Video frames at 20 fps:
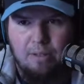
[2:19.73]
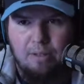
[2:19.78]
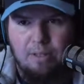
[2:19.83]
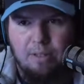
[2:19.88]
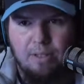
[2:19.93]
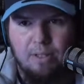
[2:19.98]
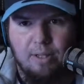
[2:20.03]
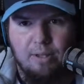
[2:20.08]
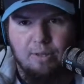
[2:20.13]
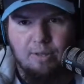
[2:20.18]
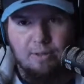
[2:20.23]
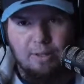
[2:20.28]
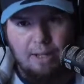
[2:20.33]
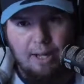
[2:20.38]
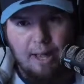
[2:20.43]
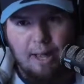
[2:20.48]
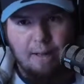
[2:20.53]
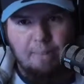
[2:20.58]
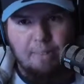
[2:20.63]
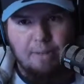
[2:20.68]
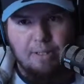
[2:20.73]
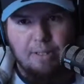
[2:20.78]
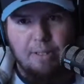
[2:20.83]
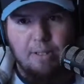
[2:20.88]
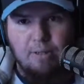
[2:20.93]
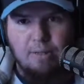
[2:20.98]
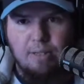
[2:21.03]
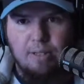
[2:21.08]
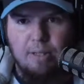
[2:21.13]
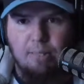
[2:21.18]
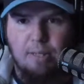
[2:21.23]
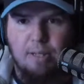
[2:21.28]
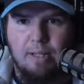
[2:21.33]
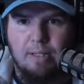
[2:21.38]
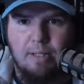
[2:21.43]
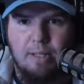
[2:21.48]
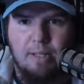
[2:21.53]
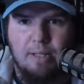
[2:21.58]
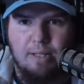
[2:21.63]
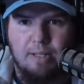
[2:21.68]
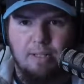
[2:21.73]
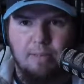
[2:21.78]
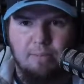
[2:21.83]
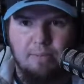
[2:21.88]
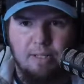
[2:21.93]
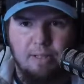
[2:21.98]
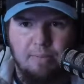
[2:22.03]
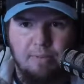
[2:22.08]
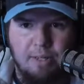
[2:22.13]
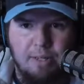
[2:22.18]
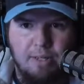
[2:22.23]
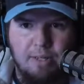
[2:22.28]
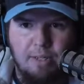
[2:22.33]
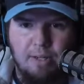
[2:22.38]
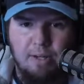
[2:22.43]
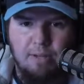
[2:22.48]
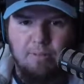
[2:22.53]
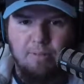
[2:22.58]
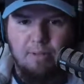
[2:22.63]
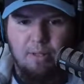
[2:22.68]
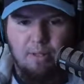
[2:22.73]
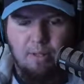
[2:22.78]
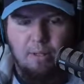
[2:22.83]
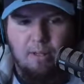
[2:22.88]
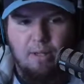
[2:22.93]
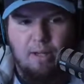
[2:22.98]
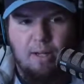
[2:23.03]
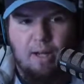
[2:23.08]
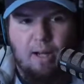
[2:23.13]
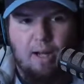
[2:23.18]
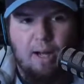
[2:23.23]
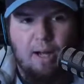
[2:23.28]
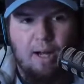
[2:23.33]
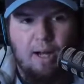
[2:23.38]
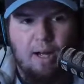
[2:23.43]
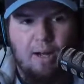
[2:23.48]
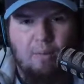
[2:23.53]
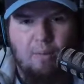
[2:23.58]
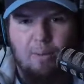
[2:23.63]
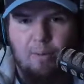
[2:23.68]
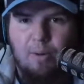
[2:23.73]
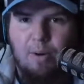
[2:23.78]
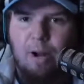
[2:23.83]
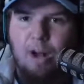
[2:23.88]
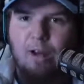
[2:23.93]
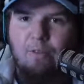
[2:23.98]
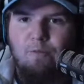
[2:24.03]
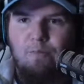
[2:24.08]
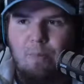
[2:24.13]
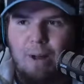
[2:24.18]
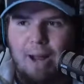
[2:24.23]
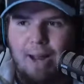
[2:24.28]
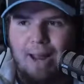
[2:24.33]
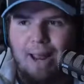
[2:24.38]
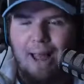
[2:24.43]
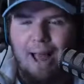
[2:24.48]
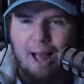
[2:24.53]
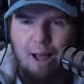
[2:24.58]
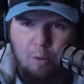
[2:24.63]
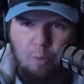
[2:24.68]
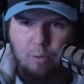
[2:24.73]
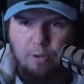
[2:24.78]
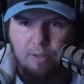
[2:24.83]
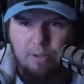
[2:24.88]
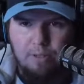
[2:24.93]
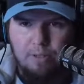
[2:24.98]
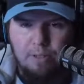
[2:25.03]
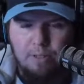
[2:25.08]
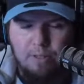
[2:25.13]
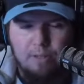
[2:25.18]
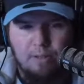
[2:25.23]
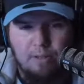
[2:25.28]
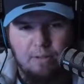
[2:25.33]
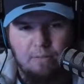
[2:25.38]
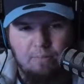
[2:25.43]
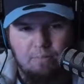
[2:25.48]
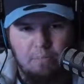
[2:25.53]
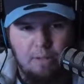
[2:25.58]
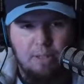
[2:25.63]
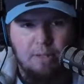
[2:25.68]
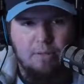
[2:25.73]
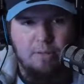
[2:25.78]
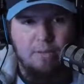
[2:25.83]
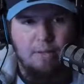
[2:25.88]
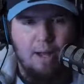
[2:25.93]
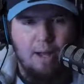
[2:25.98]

So it happens. You know, sometimes you hit some, sometimes you don't. We were off by hours, mere